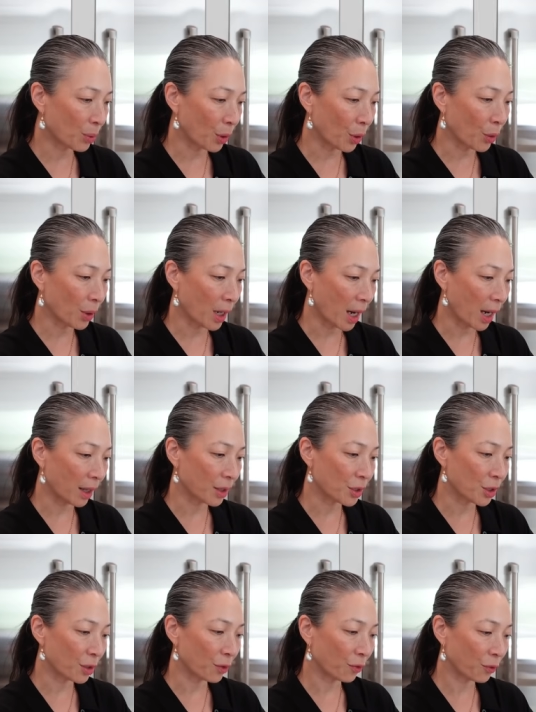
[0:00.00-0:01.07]
Pro
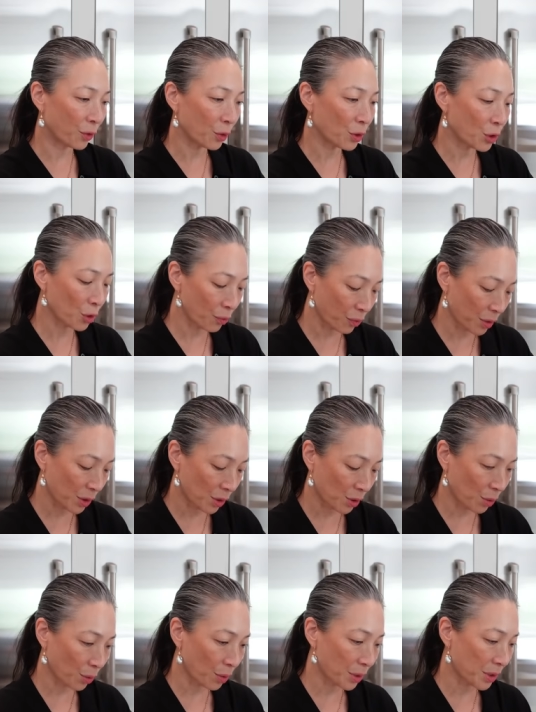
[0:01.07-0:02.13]
Collagen Future
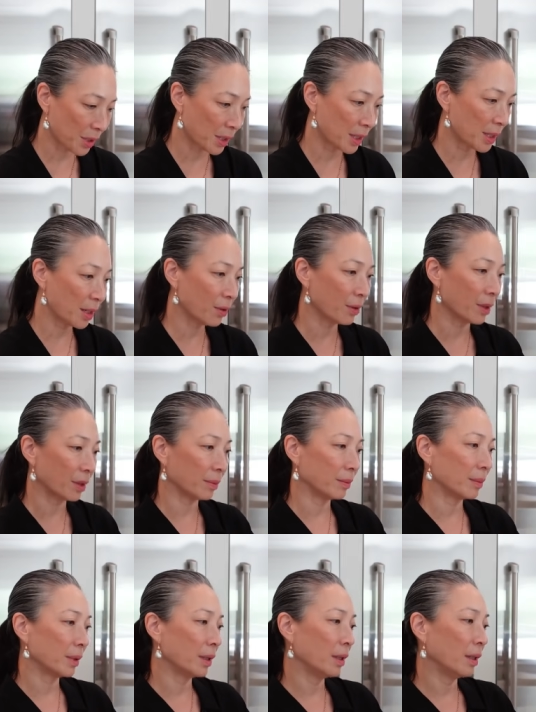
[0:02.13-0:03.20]
Restore
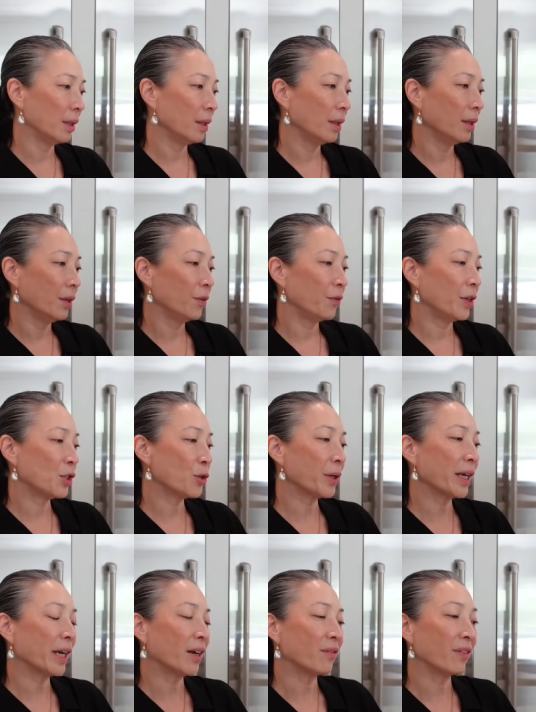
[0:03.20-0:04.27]
Serum featuring
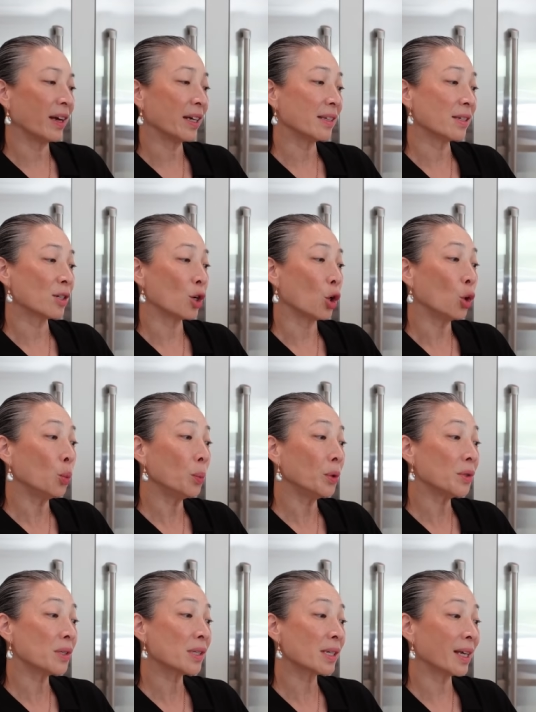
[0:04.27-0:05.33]
an advanced
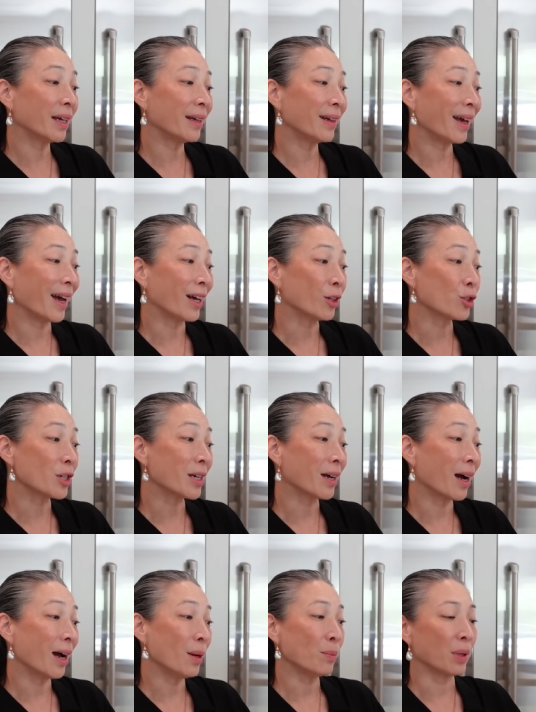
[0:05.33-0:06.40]
opal skin algae
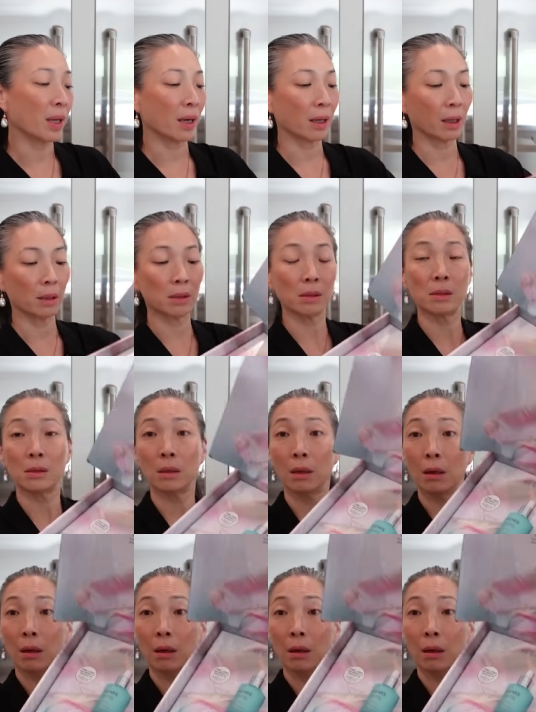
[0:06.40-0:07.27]
complex.